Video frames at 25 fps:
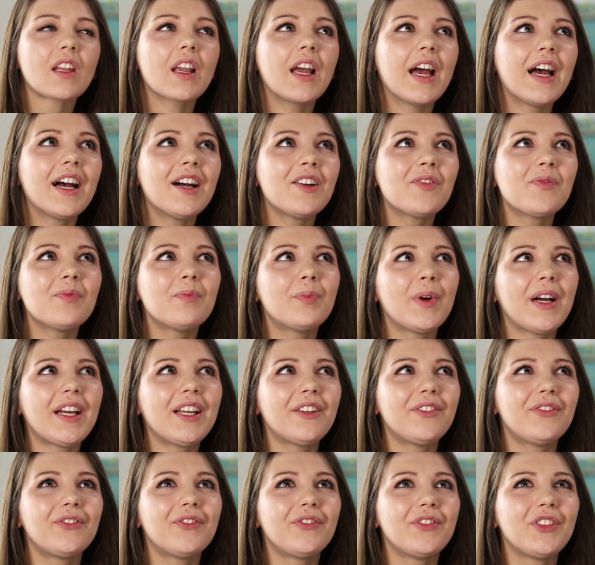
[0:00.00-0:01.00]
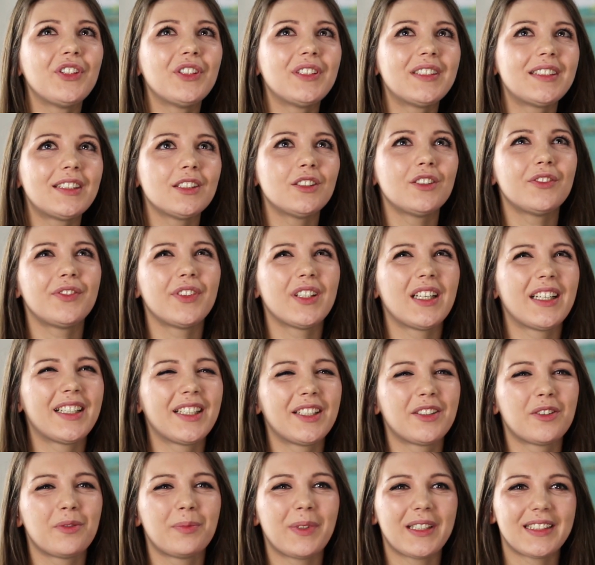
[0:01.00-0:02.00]
But if you still feel a
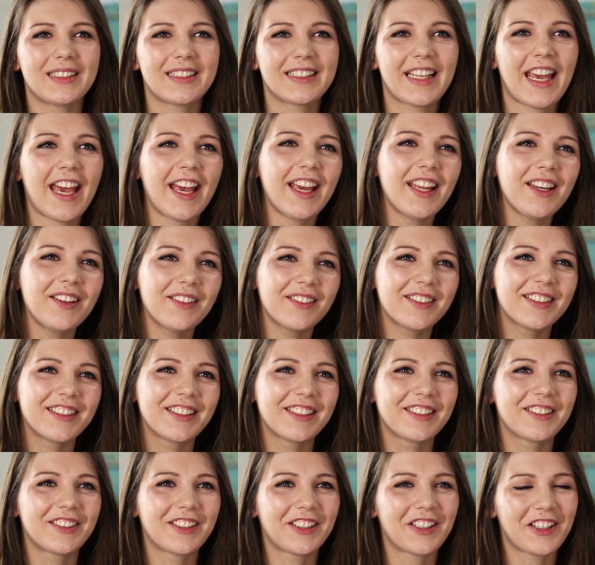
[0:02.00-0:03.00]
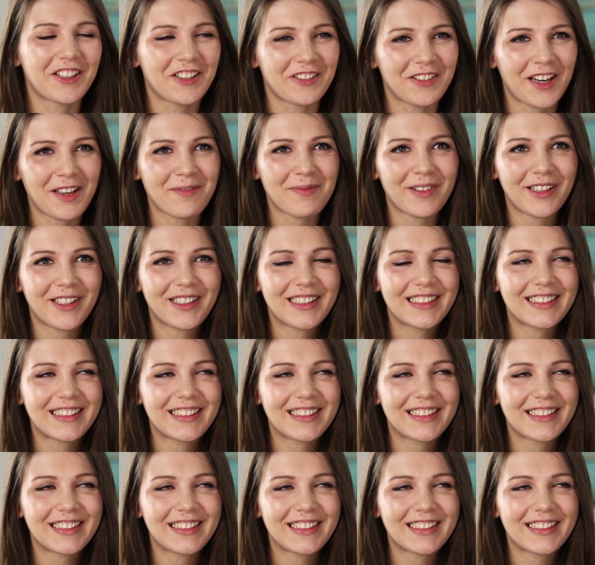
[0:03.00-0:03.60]
little bit scared to go away by